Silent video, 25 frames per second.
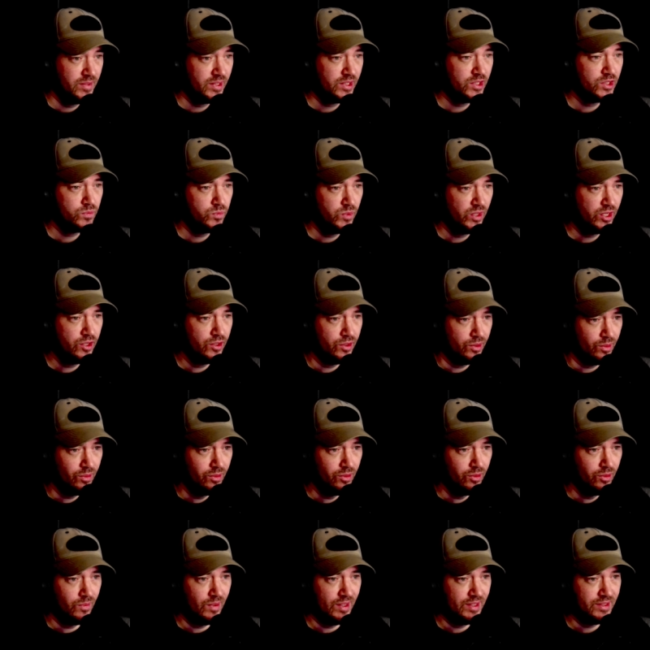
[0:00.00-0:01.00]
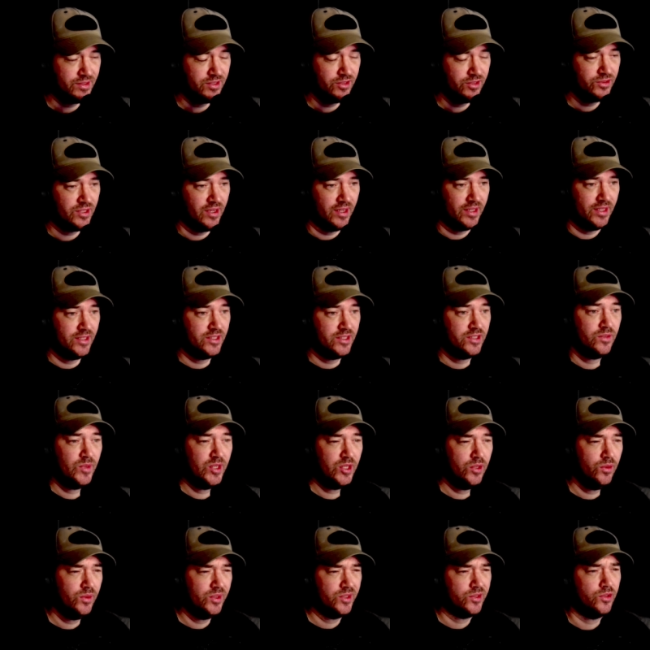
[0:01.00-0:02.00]
Because we can always do something.
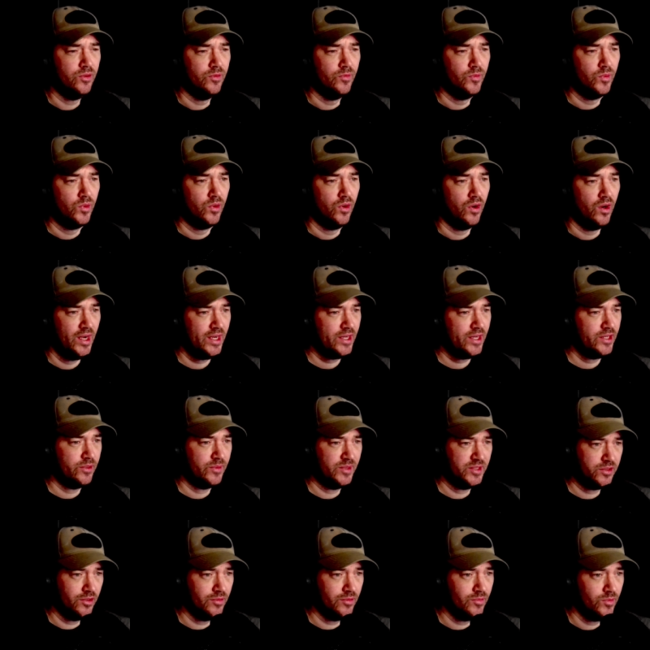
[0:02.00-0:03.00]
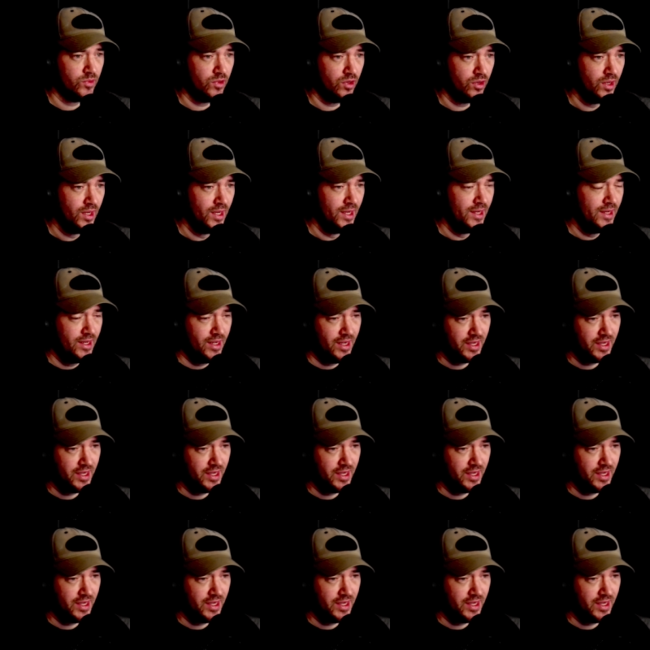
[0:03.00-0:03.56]
We can always do more. I can always do more.